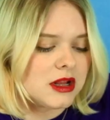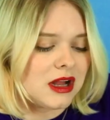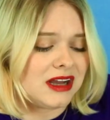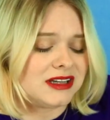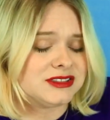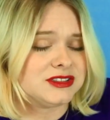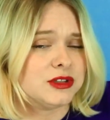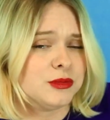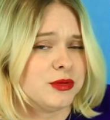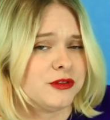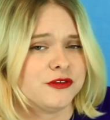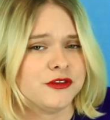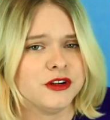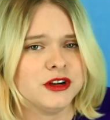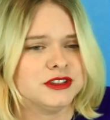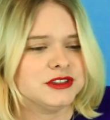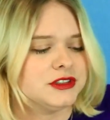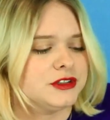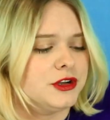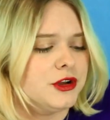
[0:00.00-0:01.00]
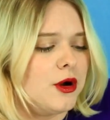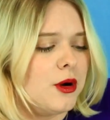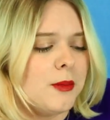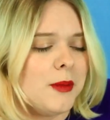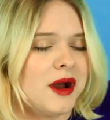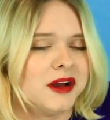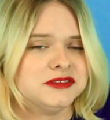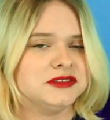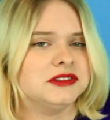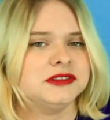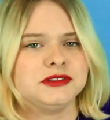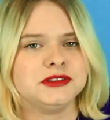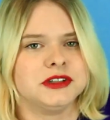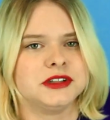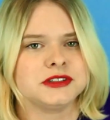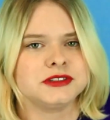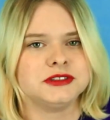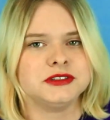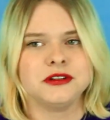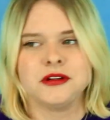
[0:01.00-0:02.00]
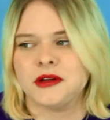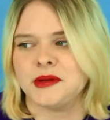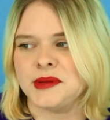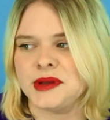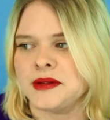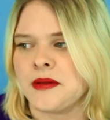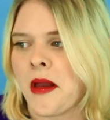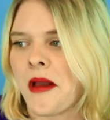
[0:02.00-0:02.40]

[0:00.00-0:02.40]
still prefer it to no matzo sticks, you know what I mean?